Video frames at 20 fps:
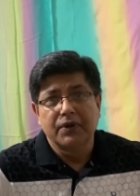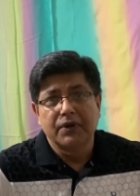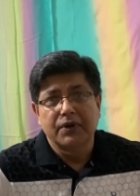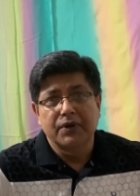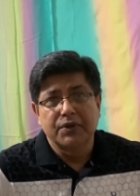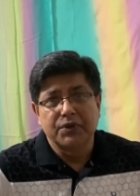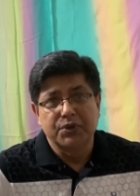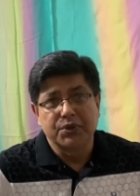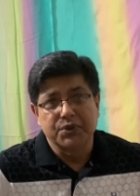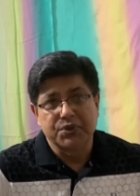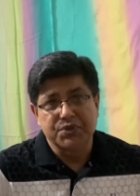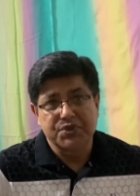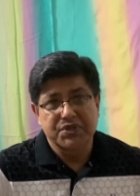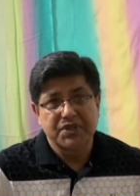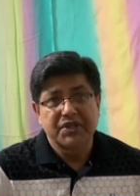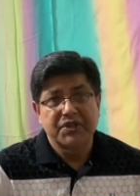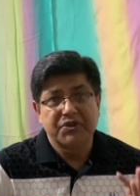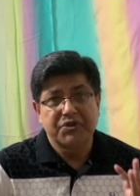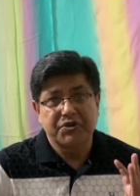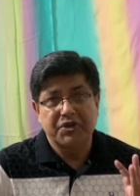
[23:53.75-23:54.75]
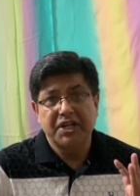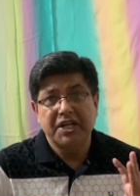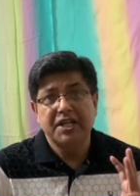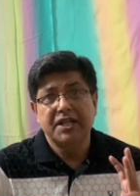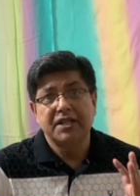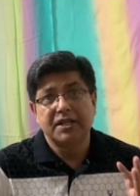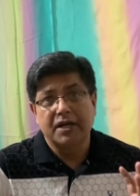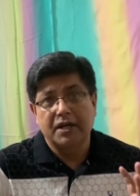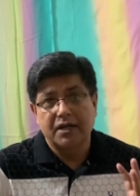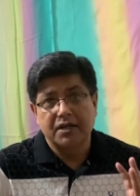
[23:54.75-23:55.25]
those 3
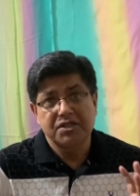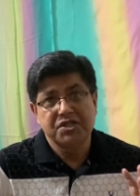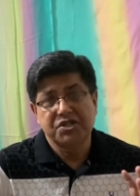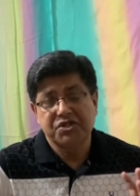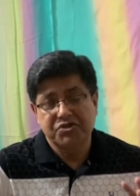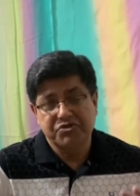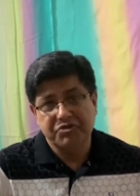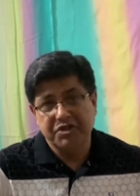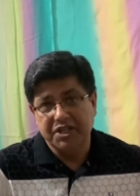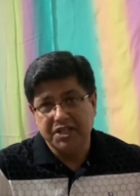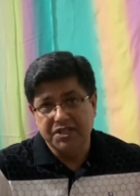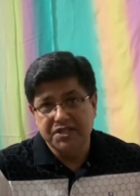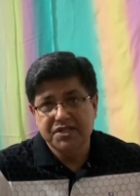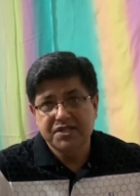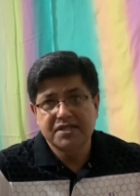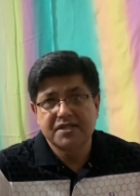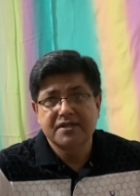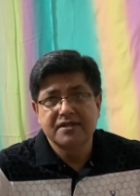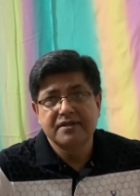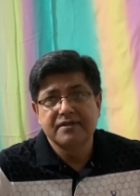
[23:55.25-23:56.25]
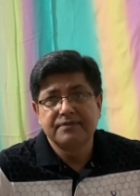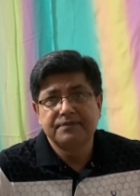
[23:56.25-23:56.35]
large trees.